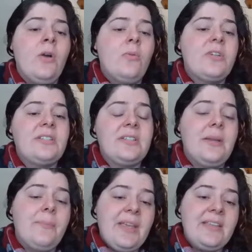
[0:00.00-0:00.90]
which
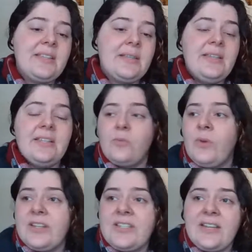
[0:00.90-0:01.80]
basically is
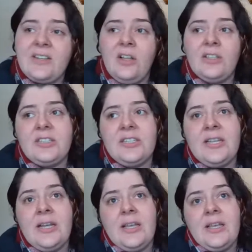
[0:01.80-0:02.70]
where a
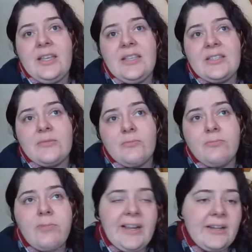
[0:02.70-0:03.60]
technology is
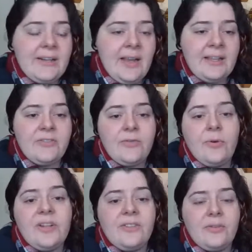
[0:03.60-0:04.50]
recognized
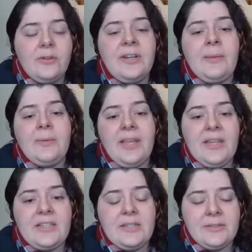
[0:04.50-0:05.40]
for its certain
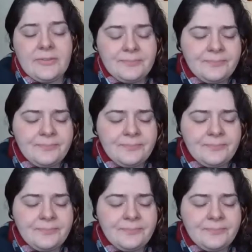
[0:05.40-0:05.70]
applications.